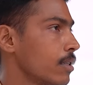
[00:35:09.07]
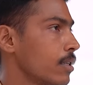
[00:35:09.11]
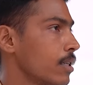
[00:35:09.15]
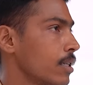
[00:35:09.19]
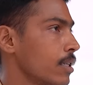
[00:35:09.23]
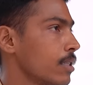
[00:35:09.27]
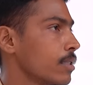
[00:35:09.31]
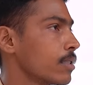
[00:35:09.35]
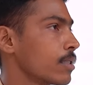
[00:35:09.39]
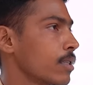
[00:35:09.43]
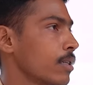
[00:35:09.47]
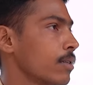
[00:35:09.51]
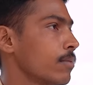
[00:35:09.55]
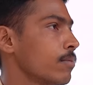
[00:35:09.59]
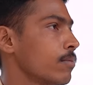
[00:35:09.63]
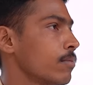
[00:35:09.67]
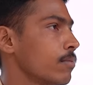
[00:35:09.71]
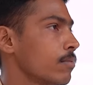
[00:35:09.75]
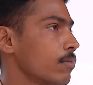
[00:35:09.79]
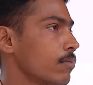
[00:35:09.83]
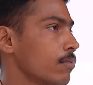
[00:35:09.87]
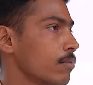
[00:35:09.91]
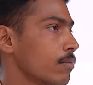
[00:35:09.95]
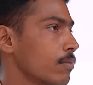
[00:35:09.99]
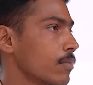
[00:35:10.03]
in
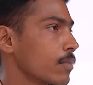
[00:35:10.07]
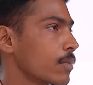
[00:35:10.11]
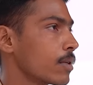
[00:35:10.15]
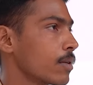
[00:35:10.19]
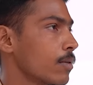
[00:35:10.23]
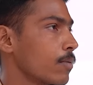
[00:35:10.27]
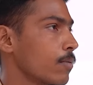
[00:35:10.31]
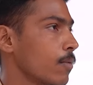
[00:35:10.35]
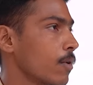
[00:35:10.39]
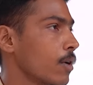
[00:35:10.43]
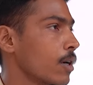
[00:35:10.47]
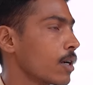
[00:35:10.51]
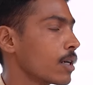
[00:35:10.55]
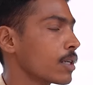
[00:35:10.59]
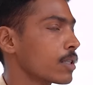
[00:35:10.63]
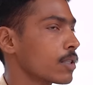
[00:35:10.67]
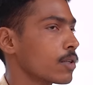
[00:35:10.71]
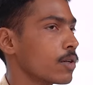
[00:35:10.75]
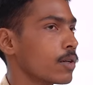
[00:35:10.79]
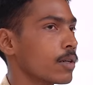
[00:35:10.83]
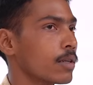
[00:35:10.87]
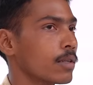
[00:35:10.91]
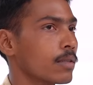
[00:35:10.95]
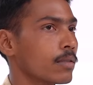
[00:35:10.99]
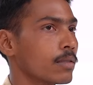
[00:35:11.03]
some wars
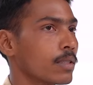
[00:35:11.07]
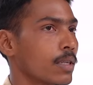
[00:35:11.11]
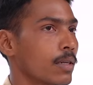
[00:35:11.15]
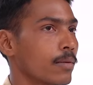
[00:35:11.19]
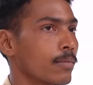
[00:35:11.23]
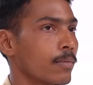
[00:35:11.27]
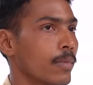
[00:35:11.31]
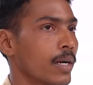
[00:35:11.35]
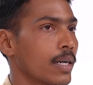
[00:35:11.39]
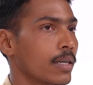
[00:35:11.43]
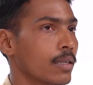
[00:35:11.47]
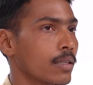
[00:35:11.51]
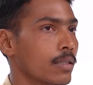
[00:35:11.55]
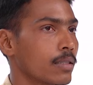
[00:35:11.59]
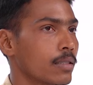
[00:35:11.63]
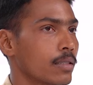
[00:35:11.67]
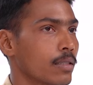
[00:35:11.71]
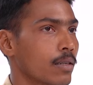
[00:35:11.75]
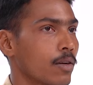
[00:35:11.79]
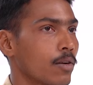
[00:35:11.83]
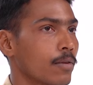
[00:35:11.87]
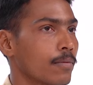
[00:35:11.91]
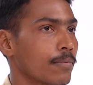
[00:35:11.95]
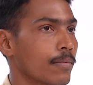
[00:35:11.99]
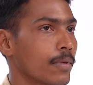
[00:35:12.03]
or some battles,
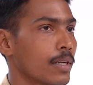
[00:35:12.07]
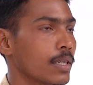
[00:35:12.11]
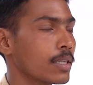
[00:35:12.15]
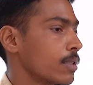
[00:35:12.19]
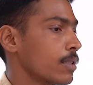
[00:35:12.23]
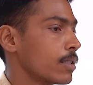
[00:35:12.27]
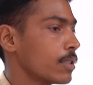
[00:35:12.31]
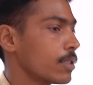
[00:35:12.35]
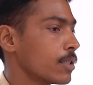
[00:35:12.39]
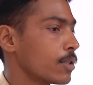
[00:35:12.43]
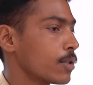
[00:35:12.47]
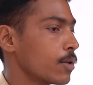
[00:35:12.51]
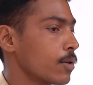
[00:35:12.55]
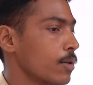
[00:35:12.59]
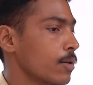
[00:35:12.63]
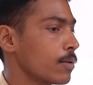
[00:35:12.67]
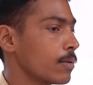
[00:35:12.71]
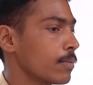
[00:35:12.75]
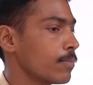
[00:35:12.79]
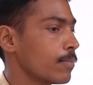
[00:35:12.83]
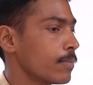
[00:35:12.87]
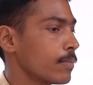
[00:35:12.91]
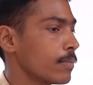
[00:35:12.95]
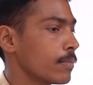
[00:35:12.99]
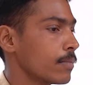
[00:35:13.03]
conflict,
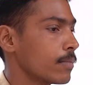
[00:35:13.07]
so